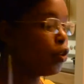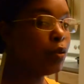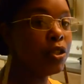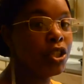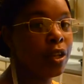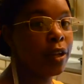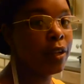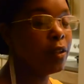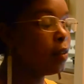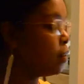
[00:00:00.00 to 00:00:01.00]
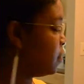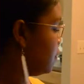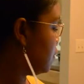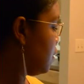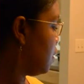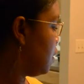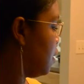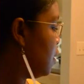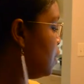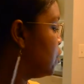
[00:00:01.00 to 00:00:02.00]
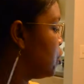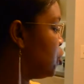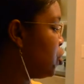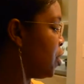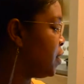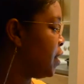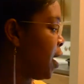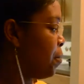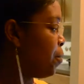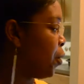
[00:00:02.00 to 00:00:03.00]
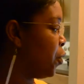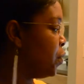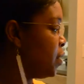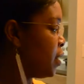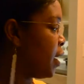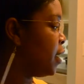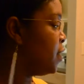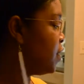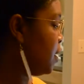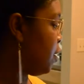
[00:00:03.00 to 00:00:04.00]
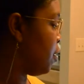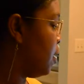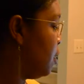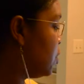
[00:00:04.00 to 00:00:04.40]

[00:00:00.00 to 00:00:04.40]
Littlejohn suggests that Bernstein's theory